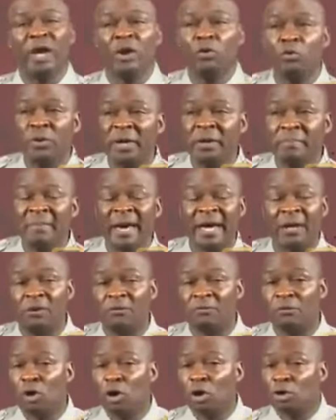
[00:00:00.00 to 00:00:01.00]
of Selman, he
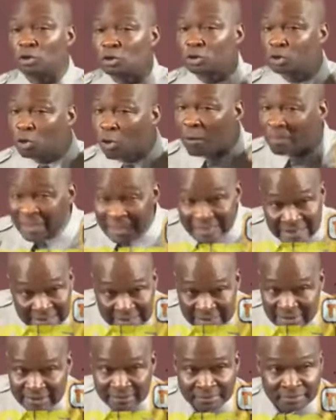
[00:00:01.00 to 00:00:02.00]
talked about tithing,
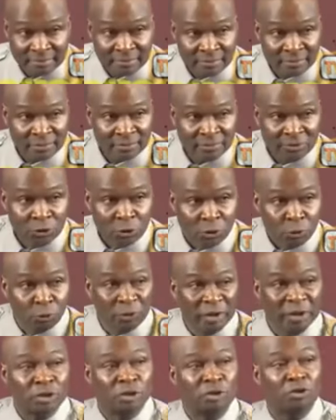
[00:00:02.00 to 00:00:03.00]
which obviously
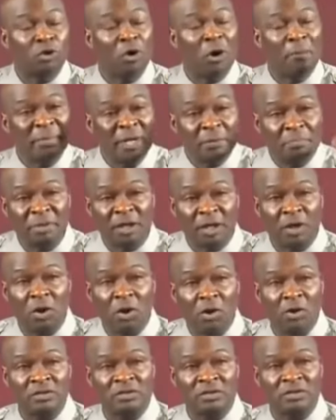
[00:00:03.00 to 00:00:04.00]
is a
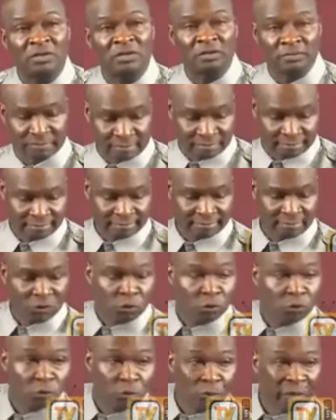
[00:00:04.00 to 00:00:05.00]
graduation.
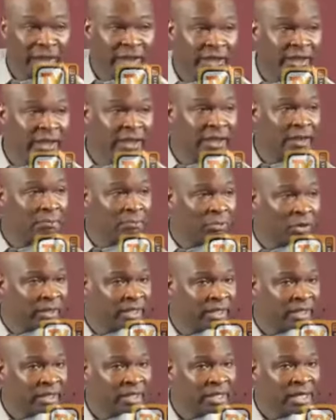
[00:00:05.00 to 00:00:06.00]
What he said one
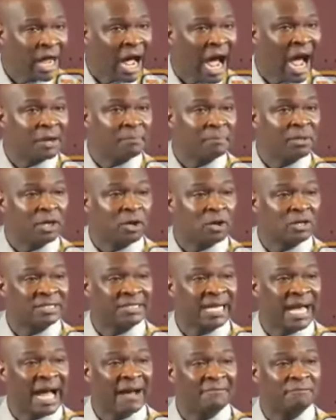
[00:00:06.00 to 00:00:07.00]
time about
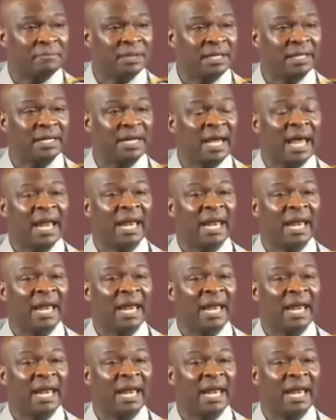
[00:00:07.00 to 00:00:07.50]
Adam